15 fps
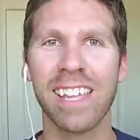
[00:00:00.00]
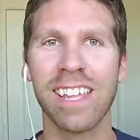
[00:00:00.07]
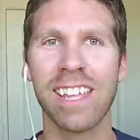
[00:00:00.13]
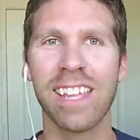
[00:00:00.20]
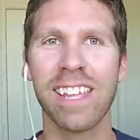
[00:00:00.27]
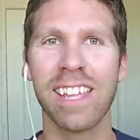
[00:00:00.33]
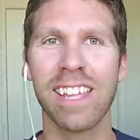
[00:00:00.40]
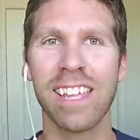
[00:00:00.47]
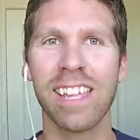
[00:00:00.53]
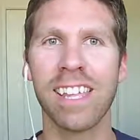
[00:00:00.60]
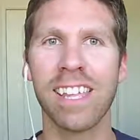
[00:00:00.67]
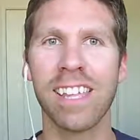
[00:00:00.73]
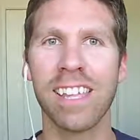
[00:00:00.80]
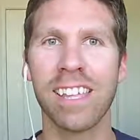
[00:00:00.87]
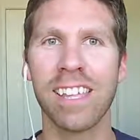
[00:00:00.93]

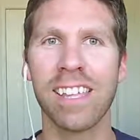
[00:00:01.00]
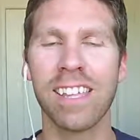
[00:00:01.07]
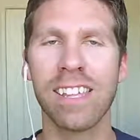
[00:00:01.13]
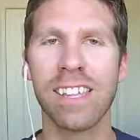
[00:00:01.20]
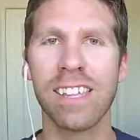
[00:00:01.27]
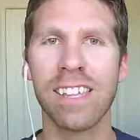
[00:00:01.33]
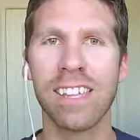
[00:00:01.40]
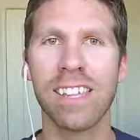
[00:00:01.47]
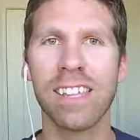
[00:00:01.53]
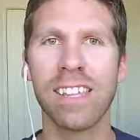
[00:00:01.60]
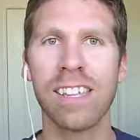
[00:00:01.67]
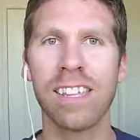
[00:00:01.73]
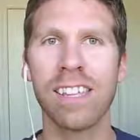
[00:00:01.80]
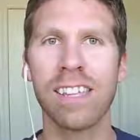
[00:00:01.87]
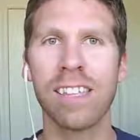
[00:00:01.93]

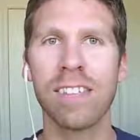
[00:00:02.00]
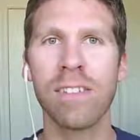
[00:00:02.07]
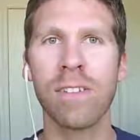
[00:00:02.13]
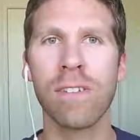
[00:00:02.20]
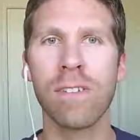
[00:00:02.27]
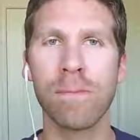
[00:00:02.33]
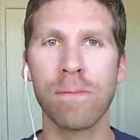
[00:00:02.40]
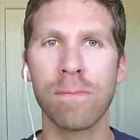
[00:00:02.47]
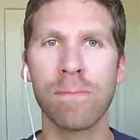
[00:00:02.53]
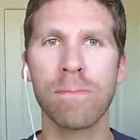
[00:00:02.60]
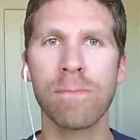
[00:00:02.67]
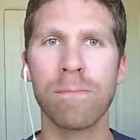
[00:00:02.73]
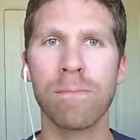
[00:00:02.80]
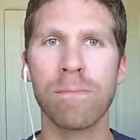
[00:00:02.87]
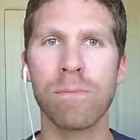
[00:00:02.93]

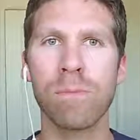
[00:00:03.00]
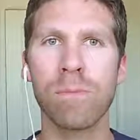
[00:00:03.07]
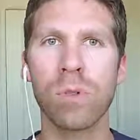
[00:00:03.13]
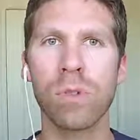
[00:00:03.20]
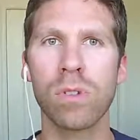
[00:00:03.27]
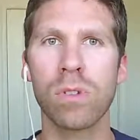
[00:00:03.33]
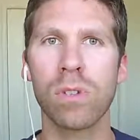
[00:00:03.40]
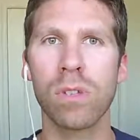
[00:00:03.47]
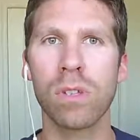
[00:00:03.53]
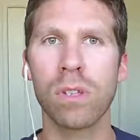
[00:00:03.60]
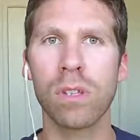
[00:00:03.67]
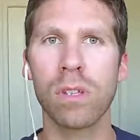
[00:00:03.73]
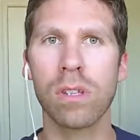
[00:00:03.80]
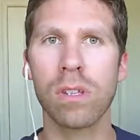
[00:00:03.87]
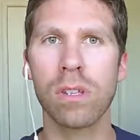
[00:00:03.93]

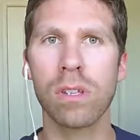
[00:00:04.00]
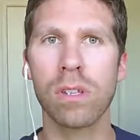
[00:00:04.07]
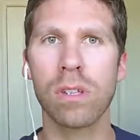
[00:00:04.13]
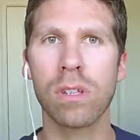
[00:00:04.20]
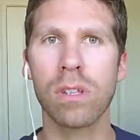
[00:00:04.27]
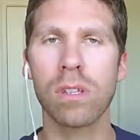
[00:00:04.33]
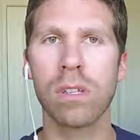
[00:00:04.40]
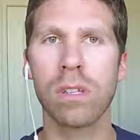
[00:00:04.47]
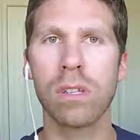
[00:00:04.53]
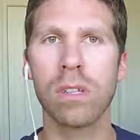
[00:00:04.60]
[no speech]